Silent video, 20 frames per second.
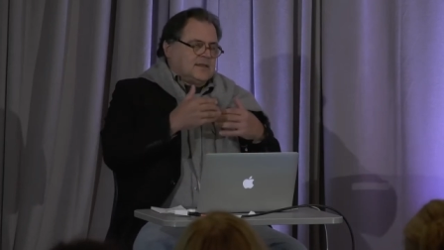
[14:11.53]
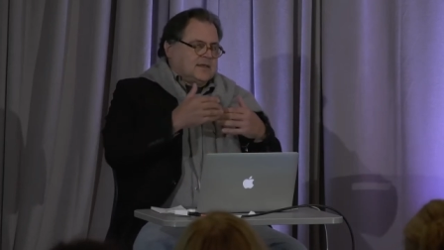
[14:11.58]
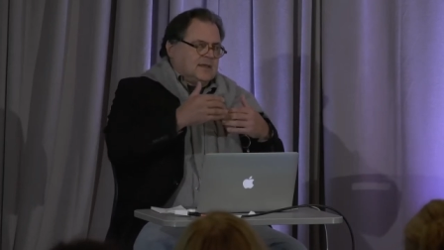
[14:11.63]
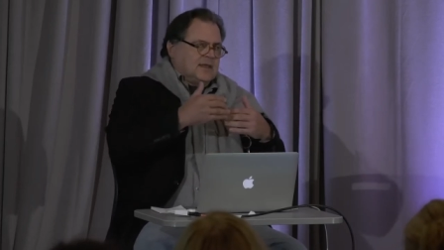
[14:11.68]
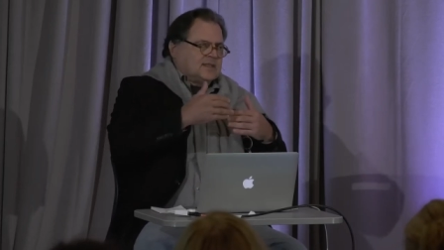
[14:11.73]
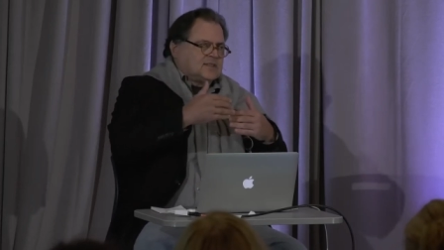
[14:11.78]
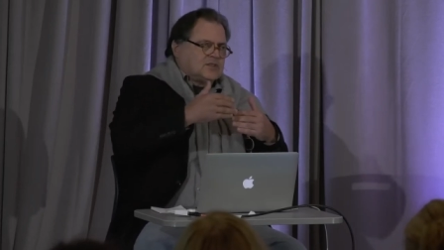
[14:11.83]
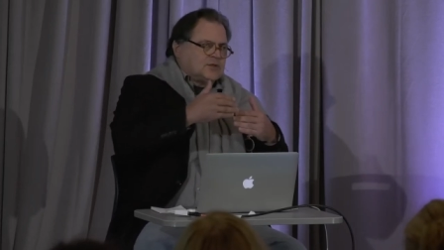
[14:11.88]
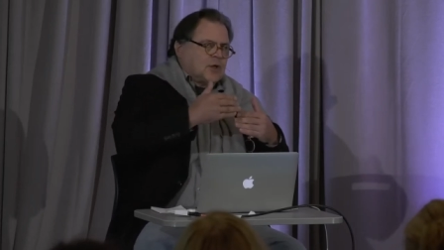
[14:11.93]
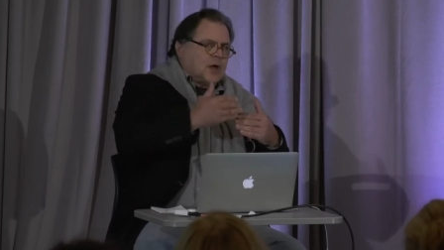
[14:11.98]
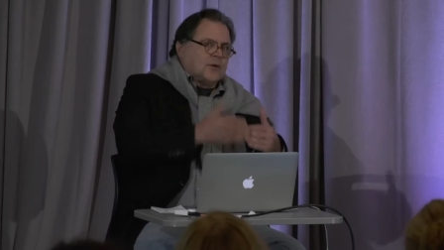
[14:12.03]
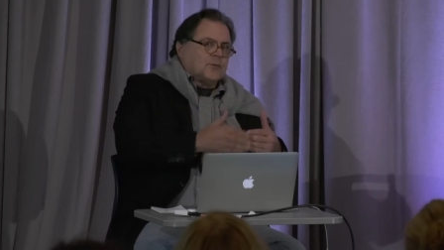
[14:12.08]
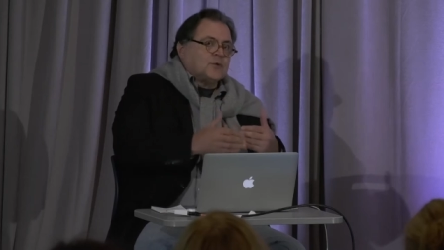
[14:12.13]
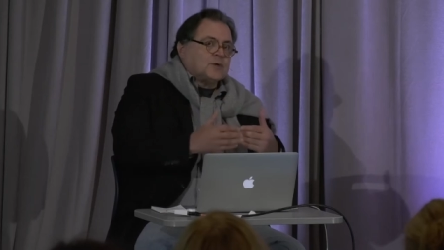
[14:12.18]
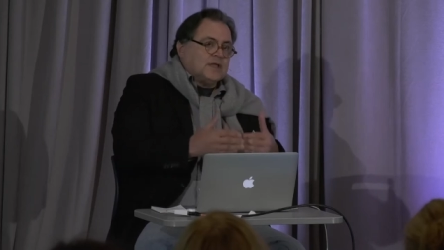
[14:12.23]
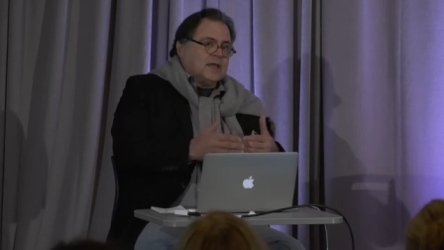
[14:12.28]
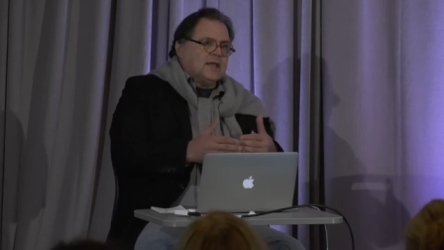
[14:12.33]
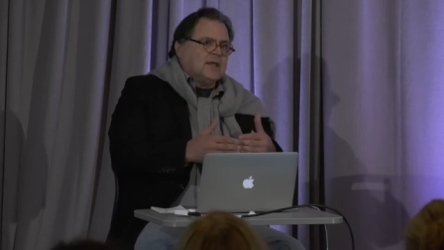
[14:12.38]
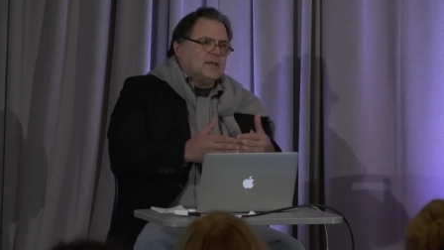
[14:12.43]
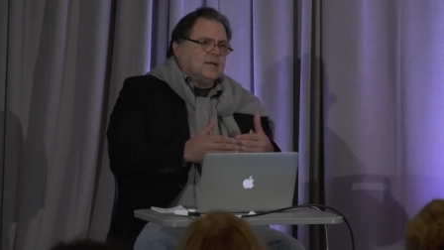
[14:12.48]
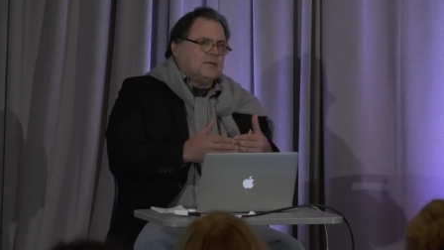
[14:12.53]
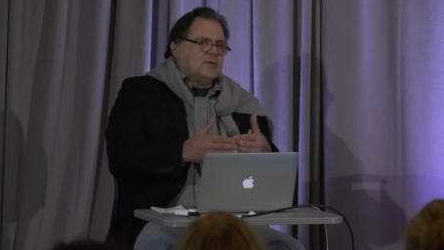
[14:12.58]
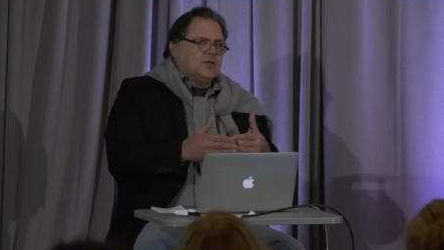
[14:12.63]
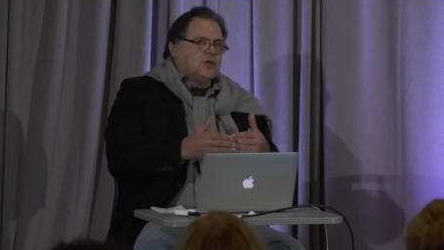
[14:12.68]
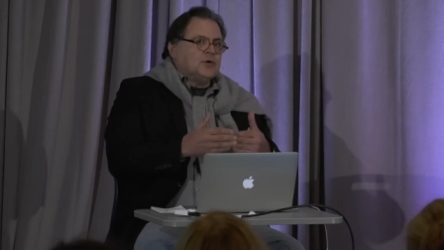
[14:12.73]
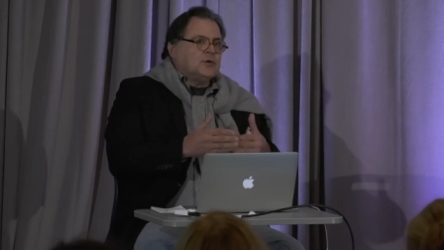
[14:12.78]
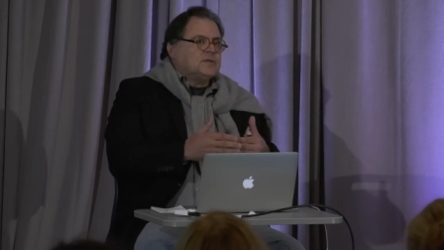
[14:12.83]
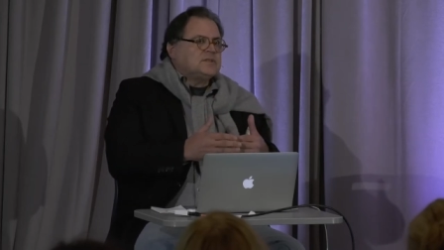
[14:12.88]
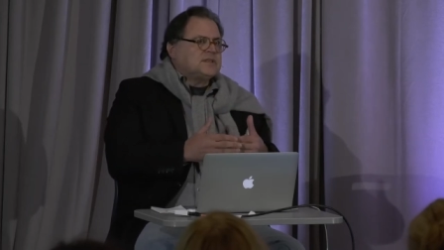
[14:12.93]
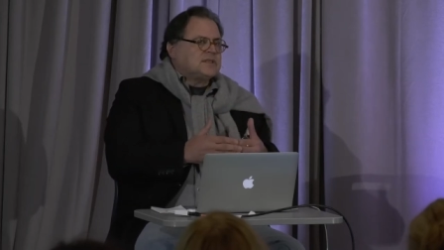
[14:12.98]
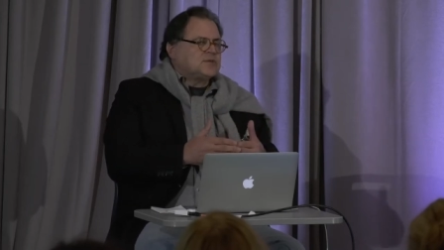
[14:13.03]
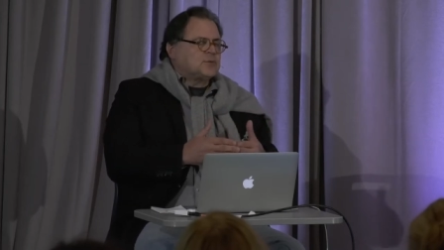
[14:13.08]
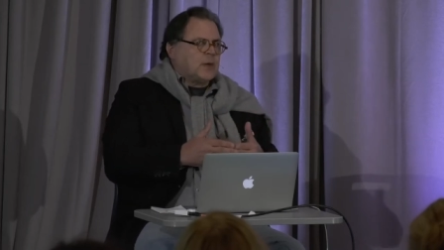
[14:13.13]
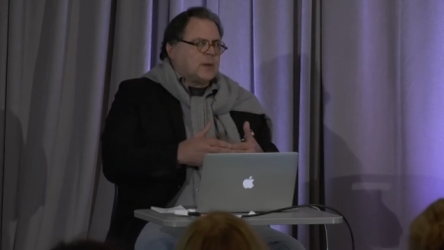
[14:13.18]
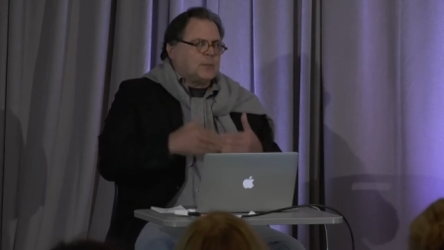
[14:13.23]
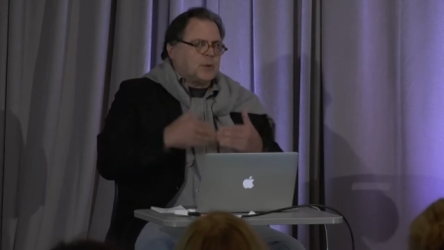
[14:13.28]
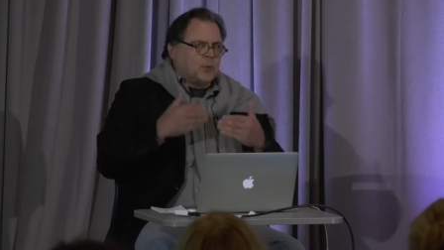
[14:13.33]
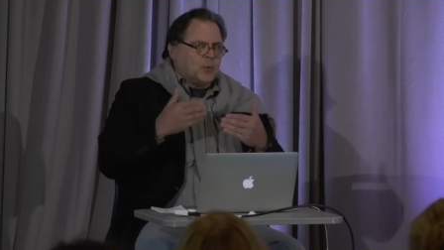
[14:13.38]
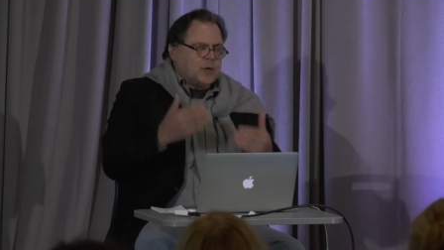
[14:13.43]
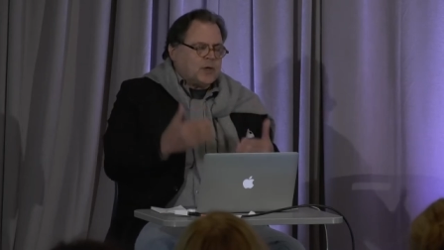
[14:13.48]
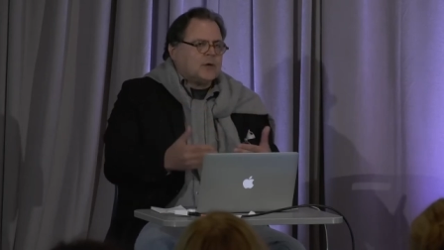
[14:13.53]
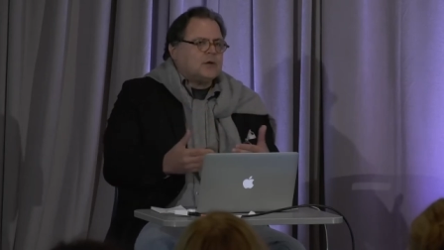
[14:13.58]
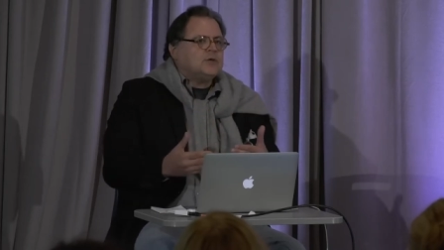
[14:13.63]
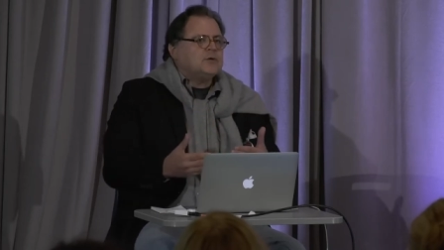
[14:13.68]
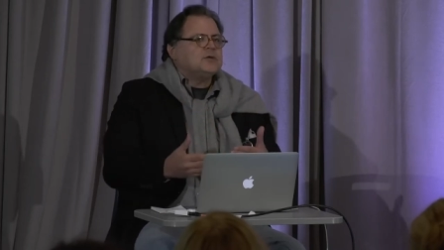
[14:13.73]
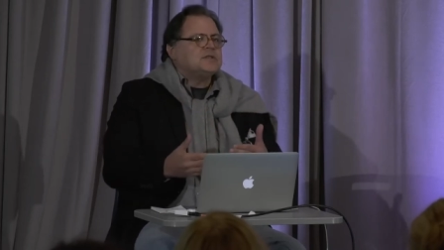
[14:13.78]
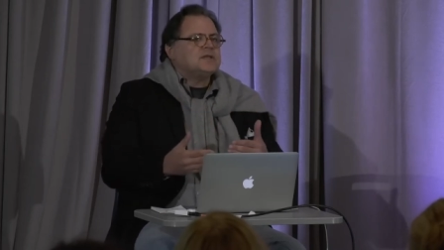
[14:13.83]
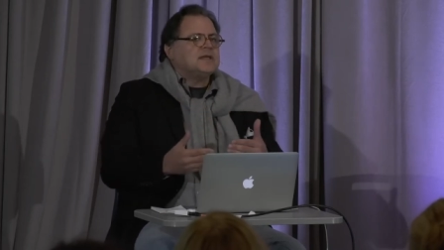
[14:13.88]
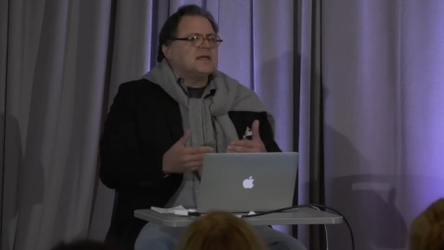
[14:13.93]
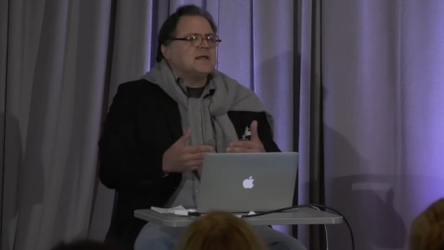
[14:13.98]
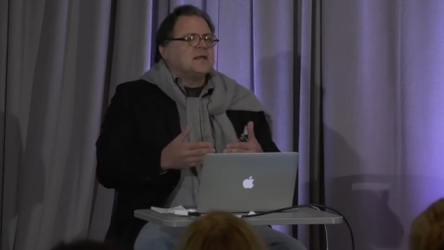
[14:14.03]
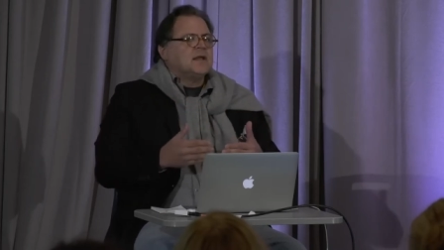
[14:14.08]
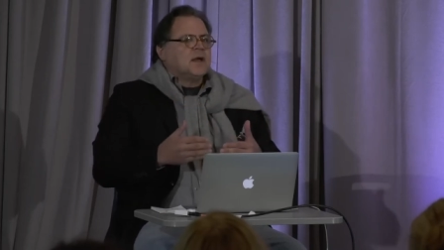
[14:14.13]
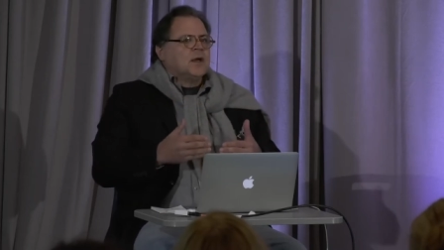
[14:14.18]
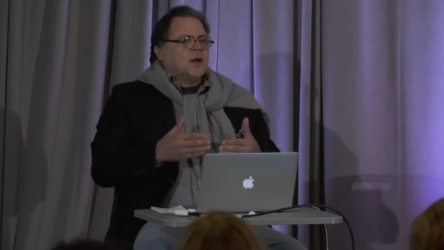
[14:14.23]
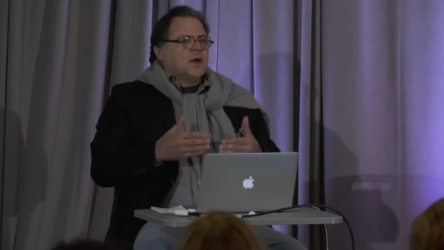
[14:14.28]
it's not really used this way, but we're using it.